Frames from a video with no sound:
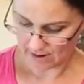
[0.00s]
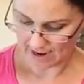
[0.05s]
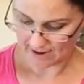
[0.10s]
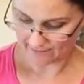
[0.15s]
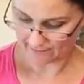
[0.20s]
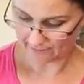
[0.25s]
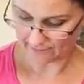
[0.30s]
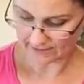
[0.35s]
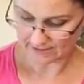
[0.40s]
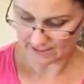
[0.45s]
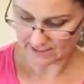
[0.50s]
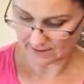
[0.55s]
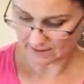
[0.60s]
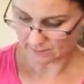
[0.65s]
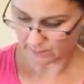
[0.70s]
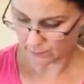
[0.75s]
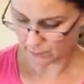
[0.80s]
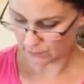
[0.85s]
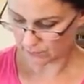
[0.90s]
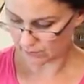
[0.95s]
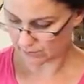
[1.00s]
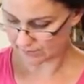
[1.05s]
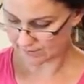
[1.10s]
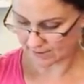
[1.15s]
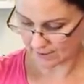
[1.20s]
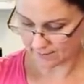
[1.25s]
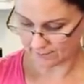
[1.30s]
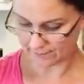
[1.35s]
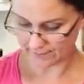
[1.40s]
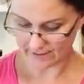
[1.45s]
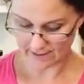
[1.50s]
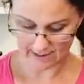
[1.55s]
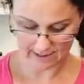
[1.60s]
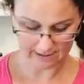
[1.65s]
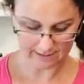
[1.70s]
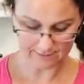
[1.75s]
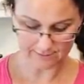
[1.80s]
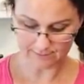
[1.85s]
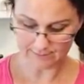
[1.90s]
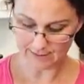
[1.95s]
half of a teaspoon or
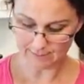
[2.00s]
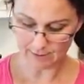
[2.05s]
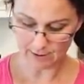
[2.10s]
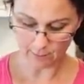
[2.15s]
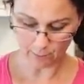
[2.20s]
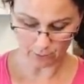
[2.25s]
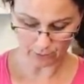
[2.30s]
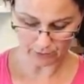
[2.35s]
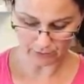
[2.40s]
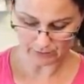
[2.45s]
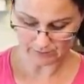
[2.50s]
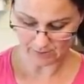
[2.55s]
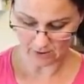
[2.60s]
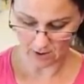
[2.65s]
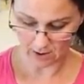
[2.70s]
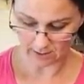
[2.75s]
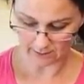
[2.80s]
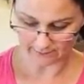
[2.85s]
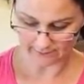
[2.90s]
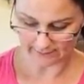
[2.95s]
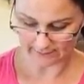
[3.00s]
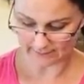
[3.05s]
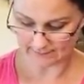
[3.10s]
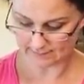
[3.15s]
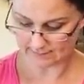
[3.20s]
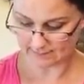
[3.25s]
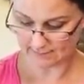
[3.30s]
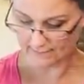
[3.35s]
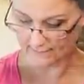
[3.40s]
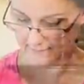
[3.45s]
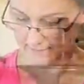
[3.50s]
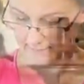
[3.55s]
something. Maybe I won't use all of it.